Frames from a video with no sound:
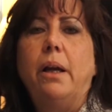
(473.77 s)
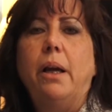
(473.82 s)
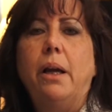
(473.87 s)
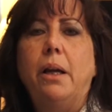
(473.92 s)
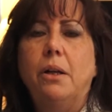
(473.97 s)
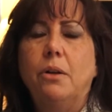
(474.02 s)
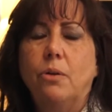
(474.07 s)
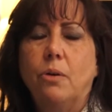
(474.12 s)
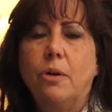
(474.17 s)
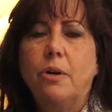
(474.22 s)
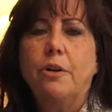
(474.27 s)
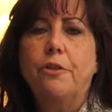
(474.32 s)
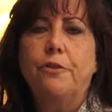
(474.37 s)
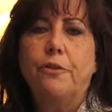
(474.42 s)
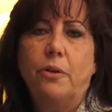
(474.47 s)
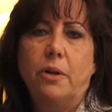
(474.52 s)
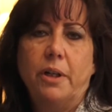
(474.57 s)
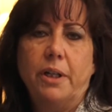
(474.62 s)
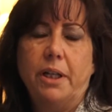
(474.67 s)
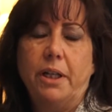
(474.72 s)
In order
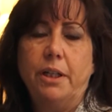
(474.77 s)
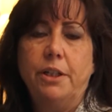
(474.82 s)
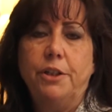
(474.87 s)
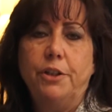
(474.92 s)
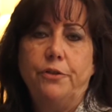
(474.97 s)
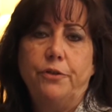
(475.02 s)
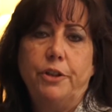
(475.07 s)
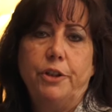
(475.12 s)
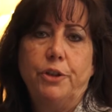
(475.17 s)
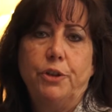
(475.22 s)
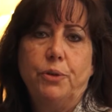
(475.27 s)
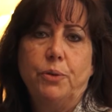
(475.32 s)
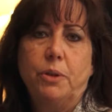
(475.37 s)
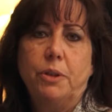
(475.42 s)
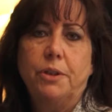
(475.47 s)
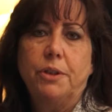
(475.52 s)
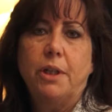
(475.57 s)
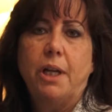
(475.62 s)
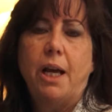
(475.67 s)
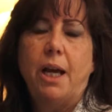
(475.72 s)
for an individual
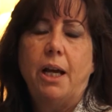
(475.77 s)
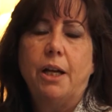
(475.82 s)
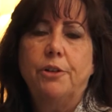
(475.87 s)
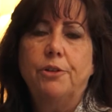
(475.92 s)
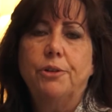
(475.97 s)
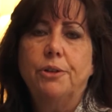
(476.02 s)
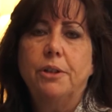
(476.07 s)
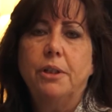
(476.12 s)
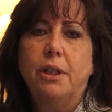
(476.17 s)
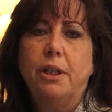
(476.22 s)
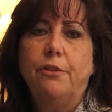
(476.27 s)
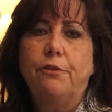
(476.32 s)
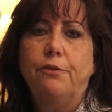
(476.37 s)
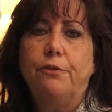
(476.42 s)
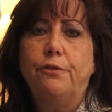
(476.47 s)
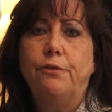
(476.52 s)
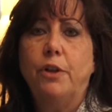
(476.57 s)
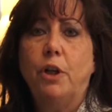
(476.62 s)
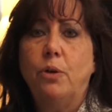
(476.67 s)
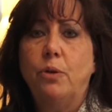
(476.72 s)
to actually
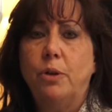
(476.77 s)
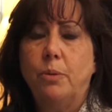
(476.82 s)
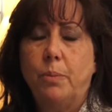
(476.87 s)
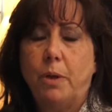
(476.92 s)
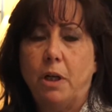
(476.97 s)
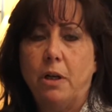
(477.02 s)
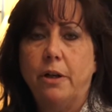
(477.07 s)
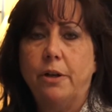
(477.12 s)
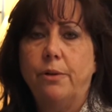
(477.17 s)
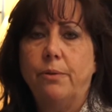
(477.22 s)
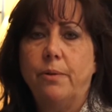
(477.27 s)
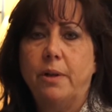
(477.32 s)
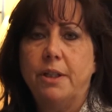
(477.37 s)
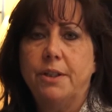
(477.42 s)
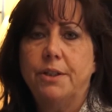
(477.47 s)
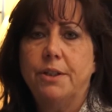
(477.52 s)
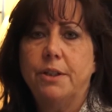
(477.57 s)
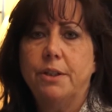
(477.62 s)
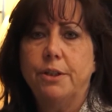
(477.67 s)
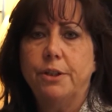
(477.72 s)
vote upon a
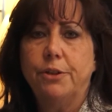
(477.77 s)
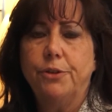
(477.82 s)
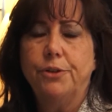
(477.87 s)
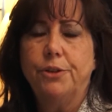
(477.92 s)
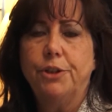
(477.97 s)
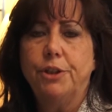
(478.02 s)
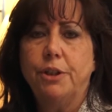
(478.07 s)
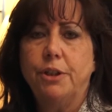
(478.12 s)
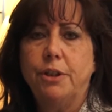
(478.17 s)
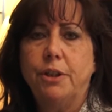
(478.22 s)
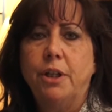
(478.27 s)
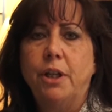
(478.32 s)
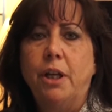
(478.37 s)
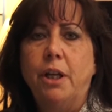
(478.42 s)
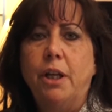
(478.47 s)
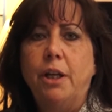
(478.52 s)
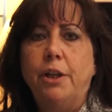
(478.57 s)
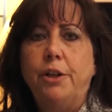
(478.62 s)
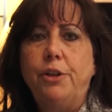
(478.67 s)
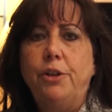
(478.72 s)
resolution,
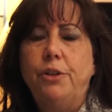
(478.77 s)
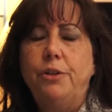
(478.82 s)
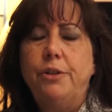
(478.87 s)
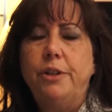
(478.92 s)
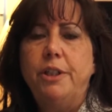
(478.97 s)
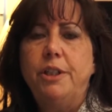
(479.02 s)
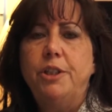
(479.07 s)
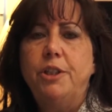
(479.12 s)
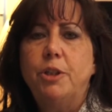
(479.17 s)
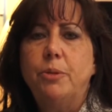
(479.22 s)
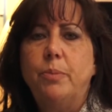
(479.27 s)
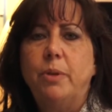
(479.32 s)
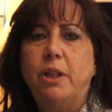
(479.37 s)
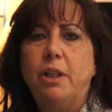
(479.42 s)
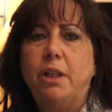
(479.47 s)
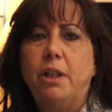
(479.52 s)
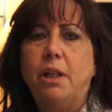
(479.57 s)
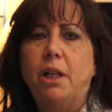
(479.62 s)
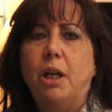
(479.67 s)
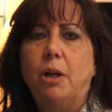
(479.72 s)
you need to
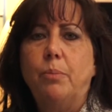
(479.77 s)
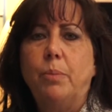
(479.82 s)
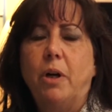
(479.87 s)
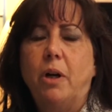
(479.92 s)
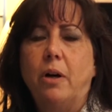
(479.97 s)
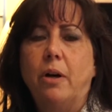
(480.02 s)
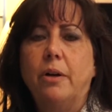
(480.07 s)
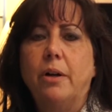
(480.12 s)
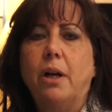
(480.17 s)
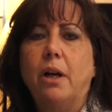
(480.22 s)
be a part